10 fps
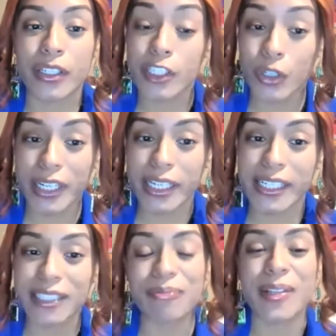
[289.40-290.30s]

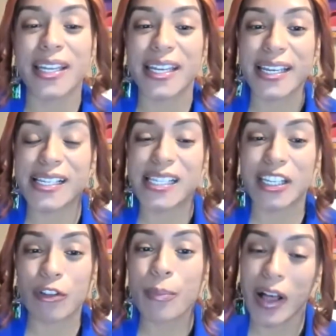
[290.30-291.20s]
Katrina is the
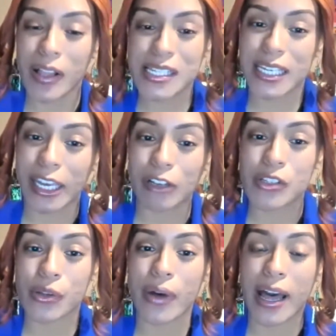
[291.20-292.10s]
Youth Policy
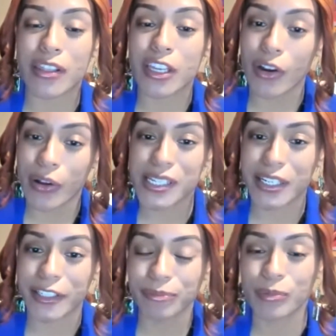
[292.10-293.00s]
Counsel at the Galt
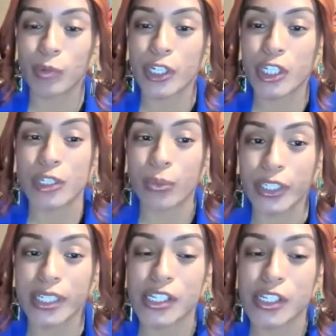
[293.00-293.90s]
Center, where she
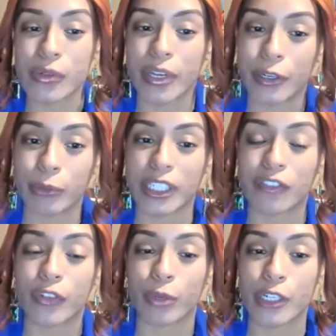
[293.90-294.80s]
works to
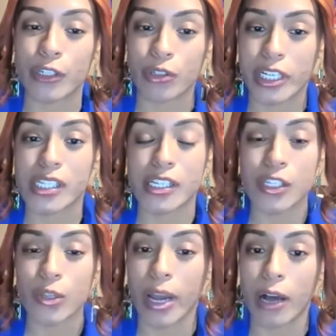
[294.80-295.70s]
interweave racial justice
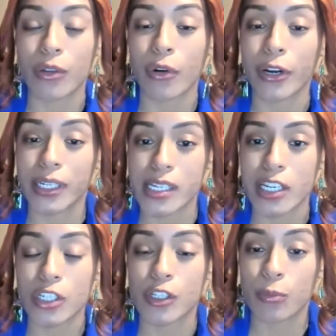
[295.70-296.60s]
throughout the
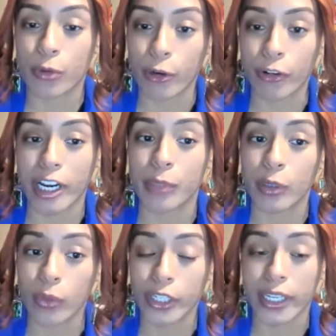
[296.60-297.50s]
organization's
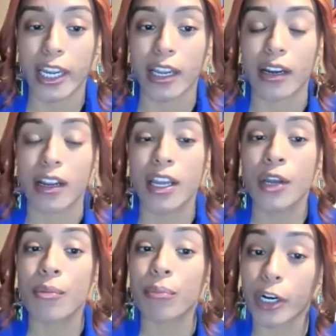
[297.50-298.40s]
programming work and
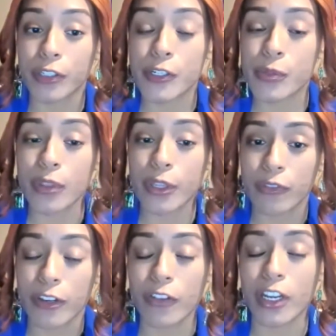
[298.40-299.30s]
partners with
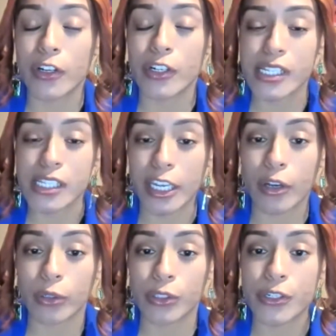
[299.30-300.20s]
youth defenders and
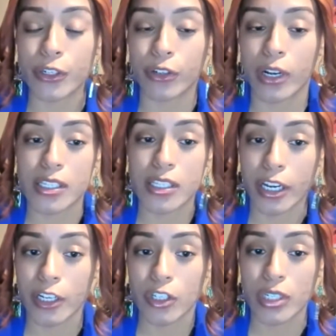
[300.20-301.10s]
stakeholders across the
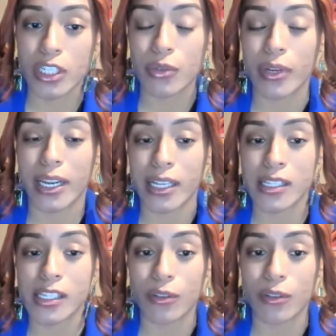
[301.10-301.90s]
country to enhance